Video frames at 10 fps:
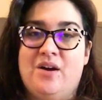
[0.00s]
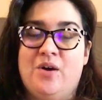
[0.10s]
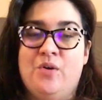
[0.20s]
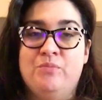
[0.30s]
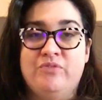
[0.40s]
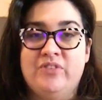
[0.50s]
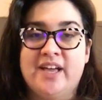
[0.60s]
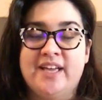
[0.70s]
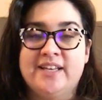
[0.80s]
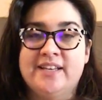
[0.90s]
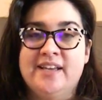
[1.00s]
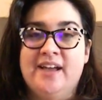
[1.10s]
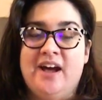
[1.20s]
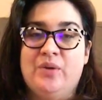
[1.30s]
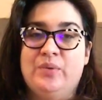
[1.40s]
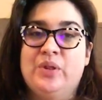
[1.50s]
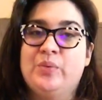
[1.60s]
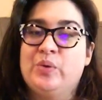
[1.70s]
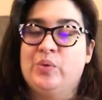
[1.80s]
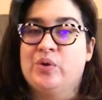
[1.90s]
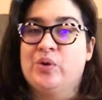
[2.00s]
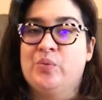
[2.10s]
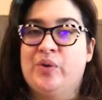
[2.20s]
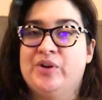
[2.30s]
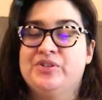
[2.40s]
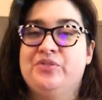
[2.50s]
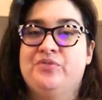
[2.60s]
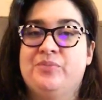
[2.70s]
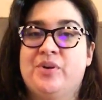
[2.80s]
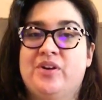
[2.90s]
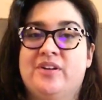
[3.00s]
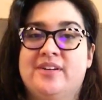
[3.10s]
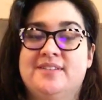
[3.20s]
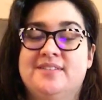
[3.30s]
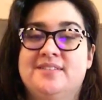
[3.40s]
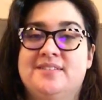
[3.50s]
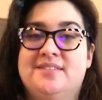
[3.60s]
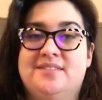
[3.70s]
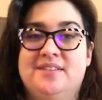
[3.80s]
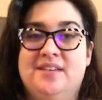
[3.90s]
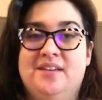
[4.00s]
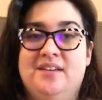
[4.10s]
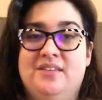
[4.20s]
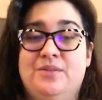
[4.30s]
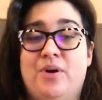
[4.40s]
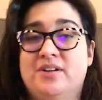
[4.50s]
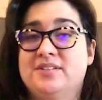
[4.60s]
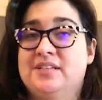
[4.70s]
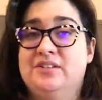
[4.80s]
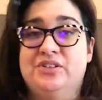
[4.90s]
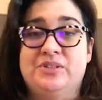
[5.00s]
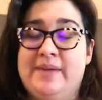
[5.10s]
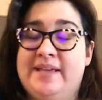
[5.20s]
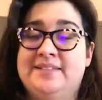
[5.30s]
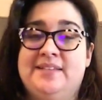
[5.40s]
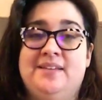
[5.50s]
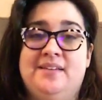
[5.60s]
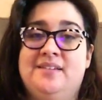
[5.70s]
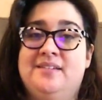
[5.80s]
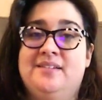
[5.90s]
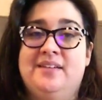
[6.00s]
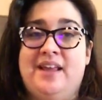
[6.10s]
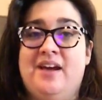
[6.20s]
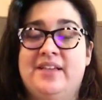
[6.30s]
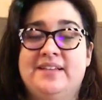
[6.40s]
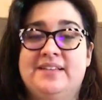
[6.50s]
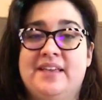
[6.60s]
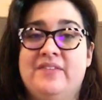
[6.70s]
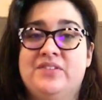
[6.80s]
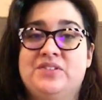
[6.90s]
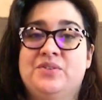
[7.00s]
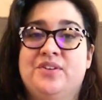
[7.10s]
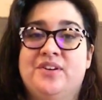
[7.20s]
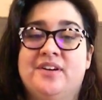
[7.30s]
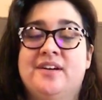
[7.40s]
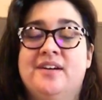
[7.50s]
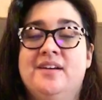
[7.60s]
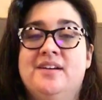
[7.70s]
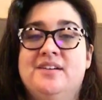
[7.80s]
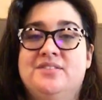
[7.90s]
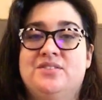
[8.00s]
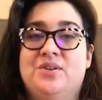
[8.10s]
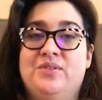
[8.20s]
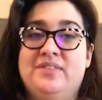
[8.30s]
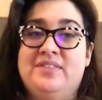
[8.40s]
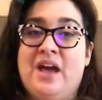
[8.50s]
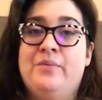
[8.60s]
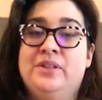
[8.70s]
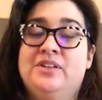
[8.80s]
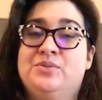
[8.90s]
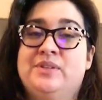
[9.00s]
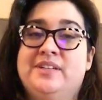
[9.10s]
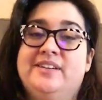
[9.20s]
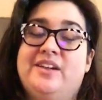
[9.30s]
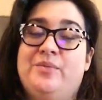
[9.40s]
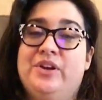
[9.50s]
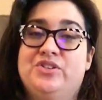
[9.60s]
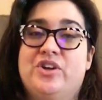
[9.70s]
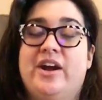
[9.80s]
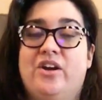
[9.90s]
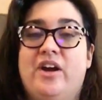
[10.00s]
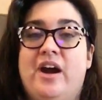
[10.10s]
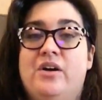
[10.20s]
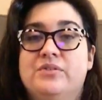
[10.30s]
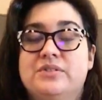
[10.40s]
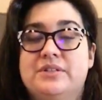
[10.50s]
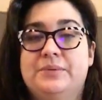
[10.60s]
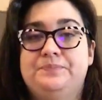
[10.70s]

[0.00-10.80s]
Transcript: Home Fun. I really want to order 1 or 2 from her because the boxing looked amazing and how they gave it to her. So that one looked really good. I want to try her out.